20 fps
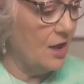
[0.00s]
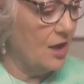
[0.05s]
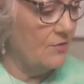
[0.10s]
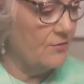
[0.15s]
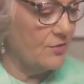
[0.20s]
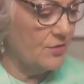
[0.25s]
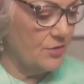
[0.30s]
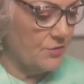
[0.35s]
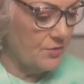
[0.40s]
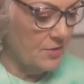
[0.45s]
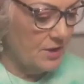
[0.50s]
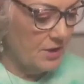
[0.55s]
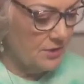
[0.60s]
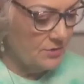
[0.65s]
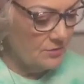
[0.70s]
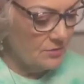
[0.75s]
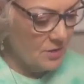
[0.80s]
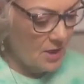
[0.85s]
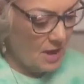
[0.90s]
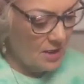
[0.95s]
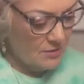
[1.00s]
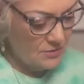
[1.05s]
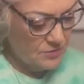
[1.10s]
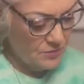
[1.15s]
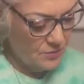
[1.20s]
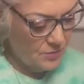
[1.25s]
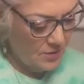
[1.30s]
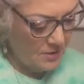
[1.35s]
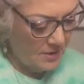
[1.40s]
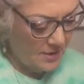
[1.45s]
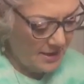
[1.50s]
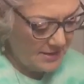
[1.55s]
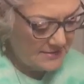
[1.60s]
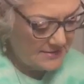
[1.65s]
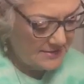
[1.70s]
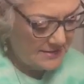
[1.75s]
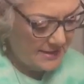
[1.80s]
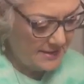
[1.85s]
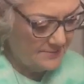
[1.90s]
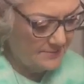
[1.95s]
like over $300 worth
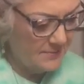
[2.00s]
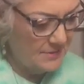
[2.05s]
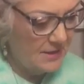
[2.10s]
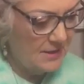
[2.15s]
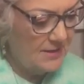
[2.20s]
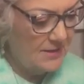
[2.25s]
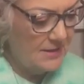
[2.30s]
last time,